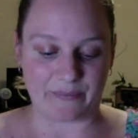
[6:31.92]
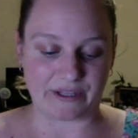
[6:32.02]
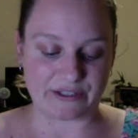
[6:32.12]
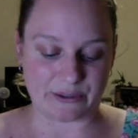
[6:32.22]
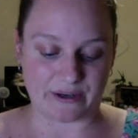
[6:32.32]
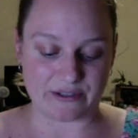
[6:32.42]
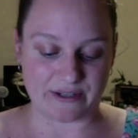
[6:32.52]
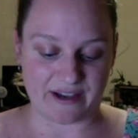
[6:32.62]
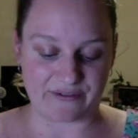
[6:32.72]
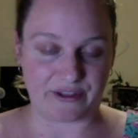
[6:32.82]
So I do
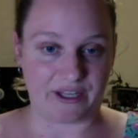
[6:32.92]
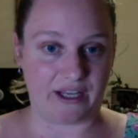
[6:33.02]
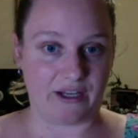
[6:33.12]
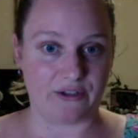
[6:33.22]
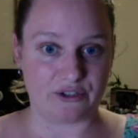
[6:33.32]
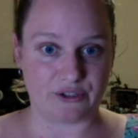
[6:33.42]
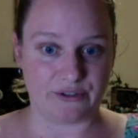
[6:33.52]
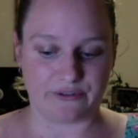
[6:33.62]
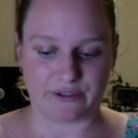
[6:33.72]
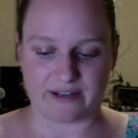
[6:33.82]
have the two
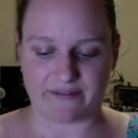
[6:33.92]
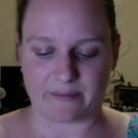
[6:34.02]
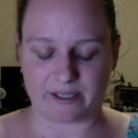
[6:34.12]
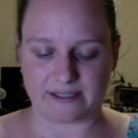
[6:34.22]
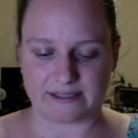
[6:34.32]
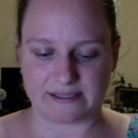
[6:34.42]
Fortnite fabrics